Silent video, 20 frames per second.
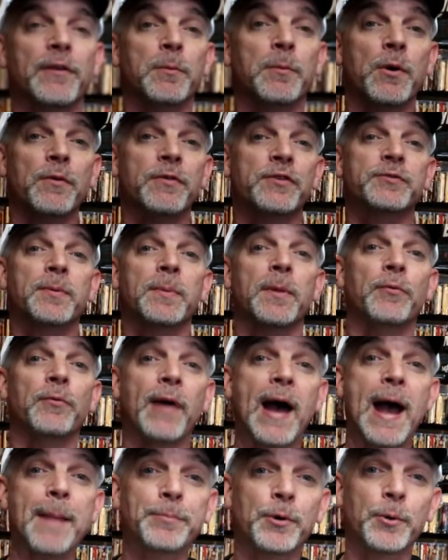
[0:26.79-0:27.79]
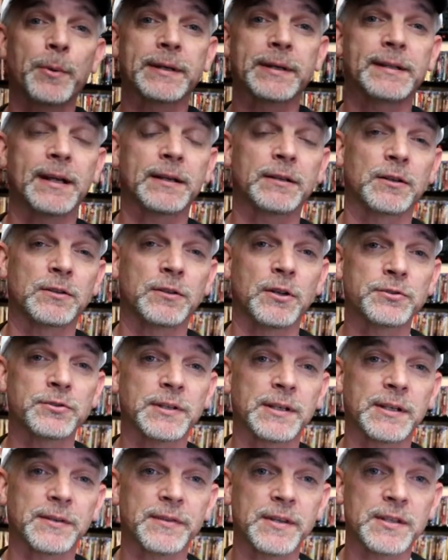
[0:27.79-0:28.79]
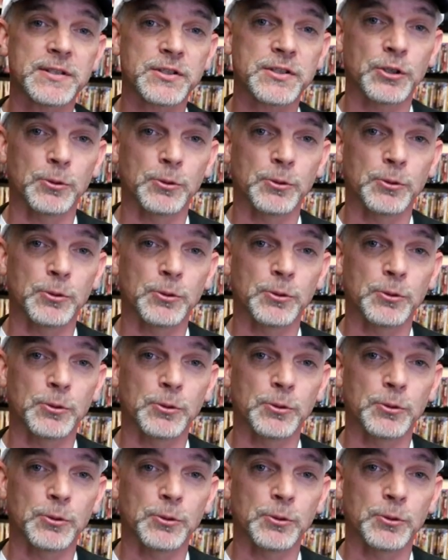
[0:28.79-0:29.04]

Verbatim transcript: and remove this from the wrapper. We can take a close look at this